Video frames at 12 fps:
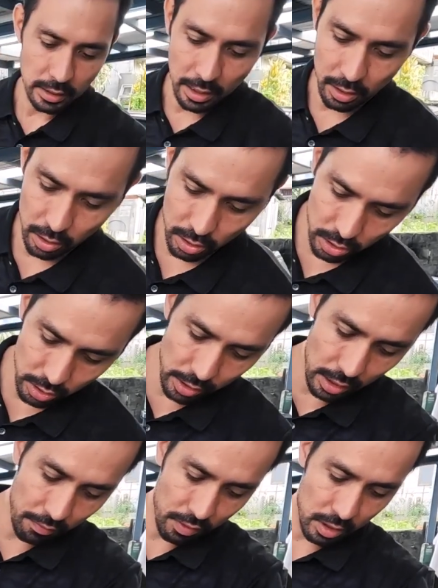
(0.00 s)
And
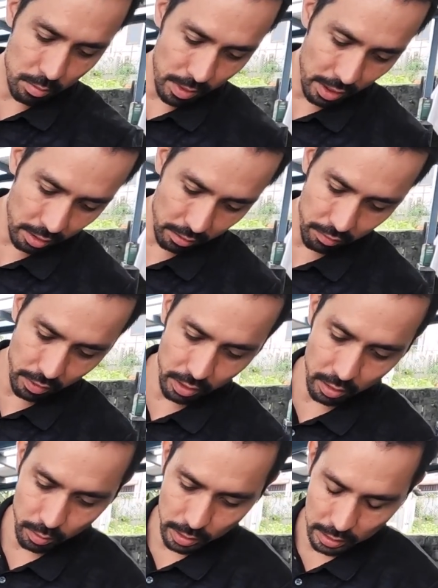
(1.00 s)
usually if it's a bearing
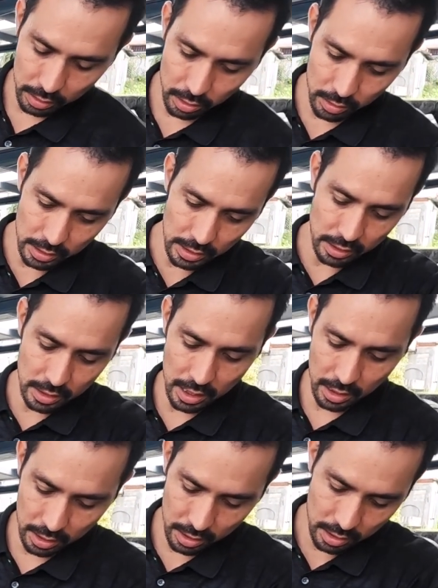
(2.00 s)
failure, what I'll do is I'll
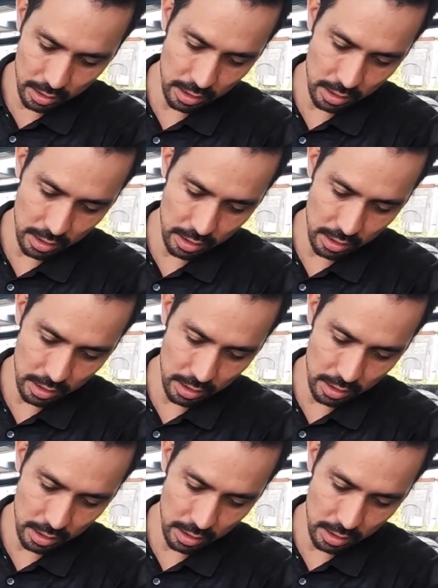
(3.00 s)
take